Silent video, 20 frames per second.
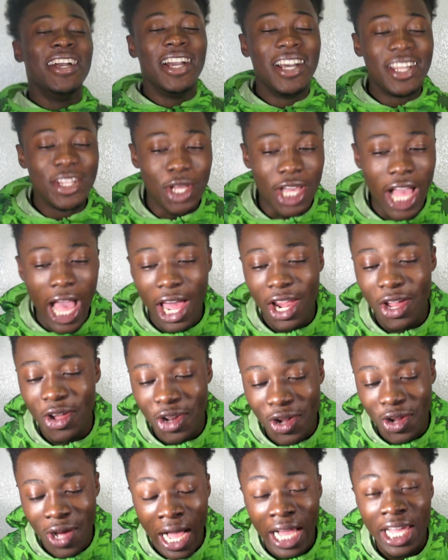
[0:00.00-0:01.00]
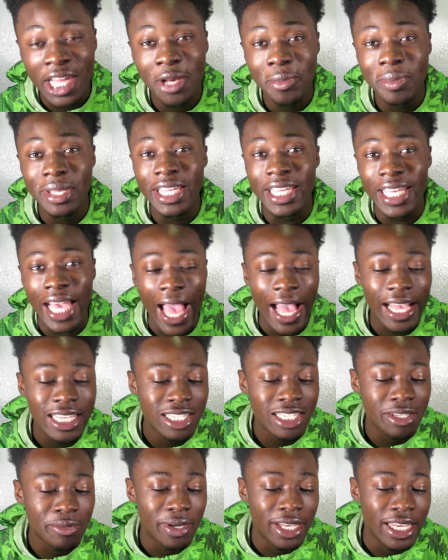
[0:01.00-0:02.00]
Look, I don't know. I could be
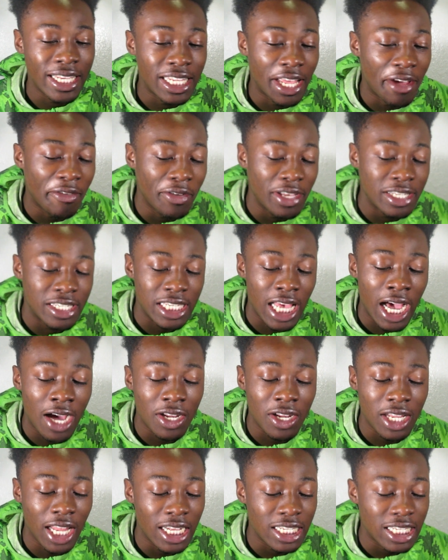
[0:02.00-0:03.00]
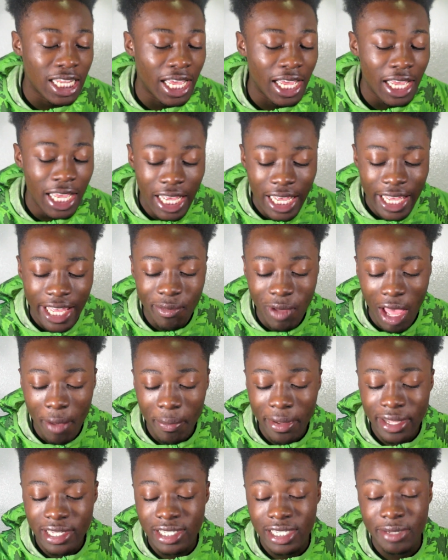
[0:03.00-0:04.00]
gassing, but it definitely sounded like that. He might
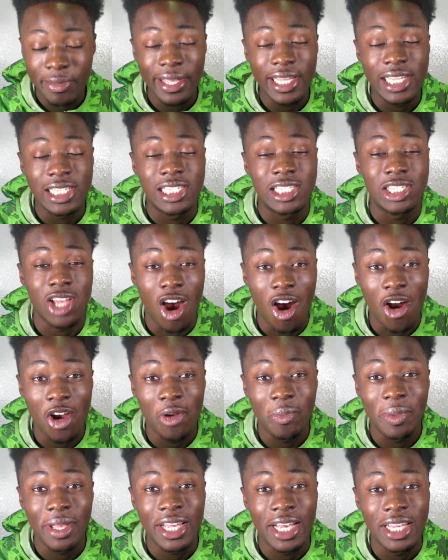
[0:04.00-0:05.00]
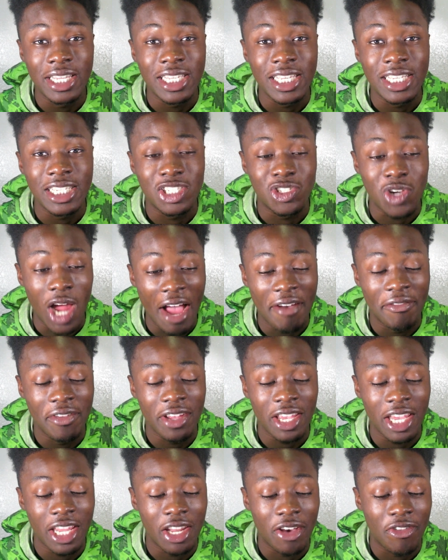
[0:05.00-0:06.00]
be being sorry because he's
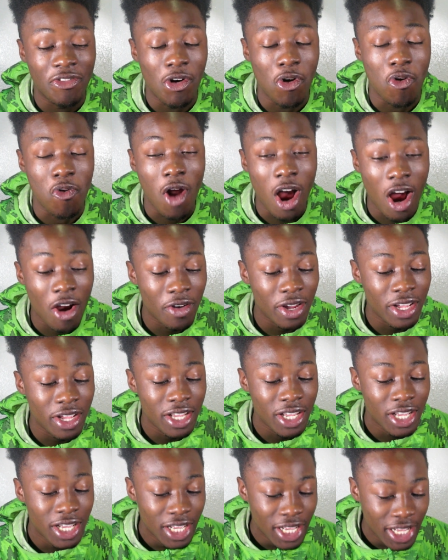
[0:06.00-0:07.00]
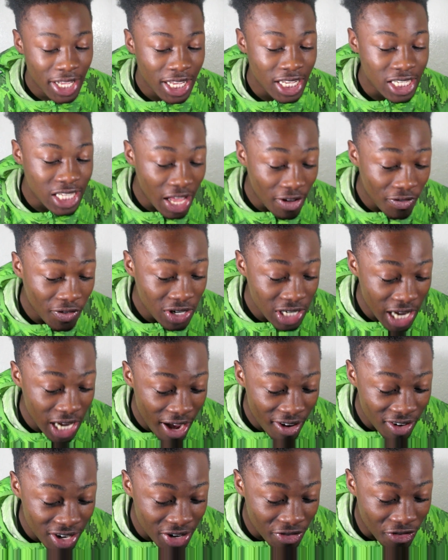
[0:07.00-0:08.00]
driving in a Ferrari. He's definitely
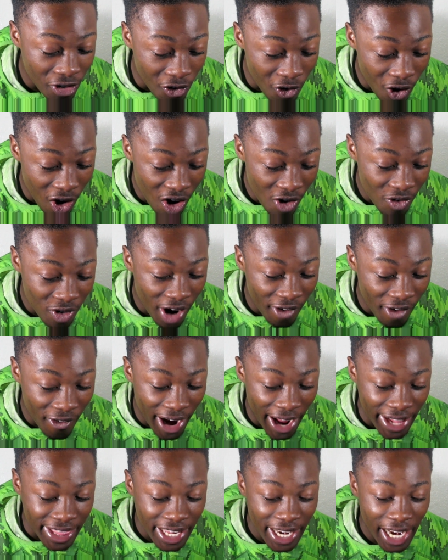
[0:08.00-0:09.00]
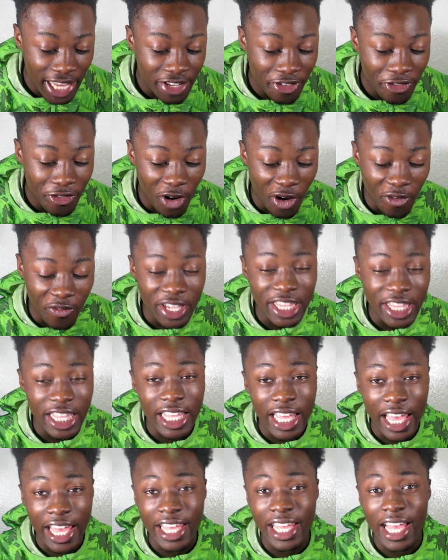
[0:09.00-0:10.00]
driving in a Ferrari, right? I think that's a
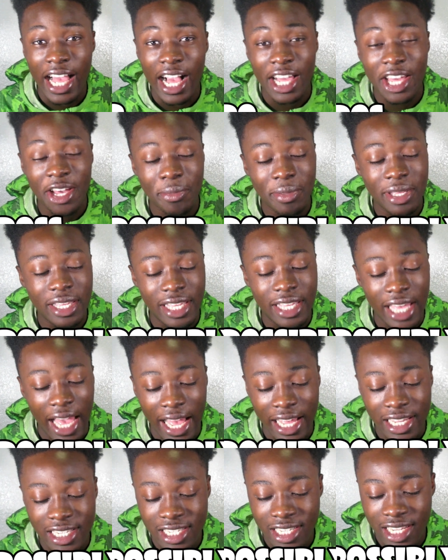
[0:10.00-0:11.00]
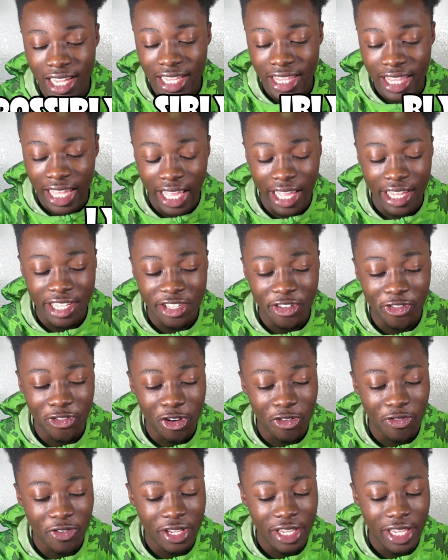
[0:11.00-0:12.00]
458. I could be gassing. I think it's a
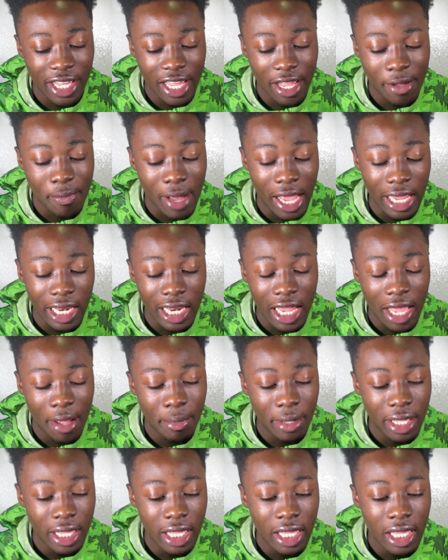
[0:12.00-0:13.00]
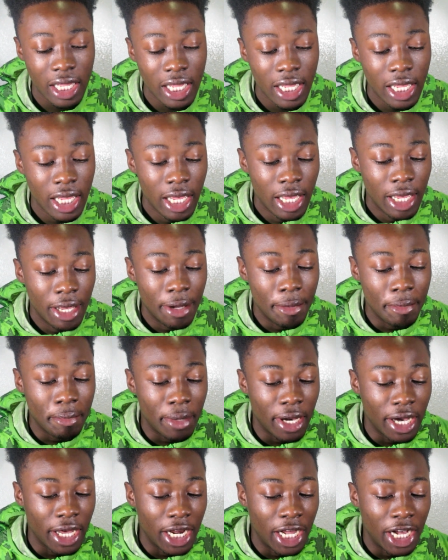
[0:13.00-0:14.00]
458. Might not be.
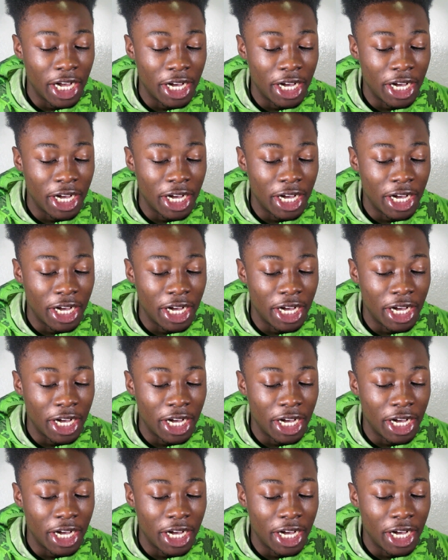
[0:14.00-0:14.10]
But